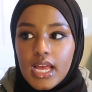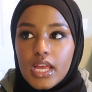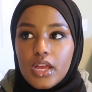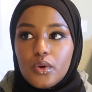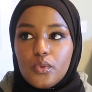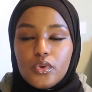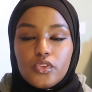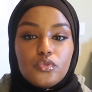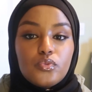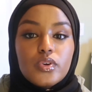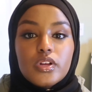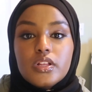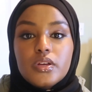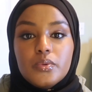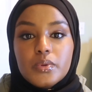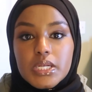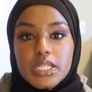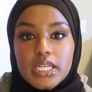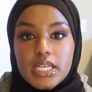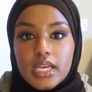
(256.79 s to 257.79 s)
It was really,
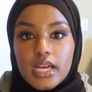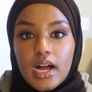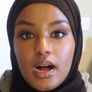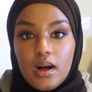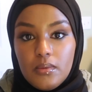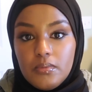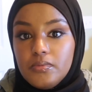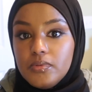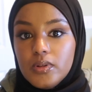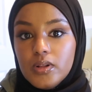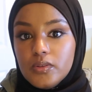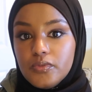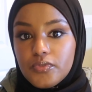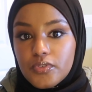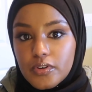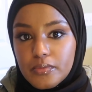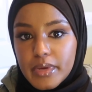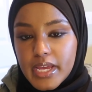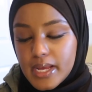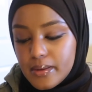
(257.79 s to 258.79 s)
really helpful
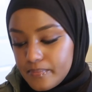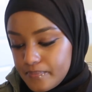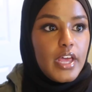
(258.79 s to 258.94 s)
for me.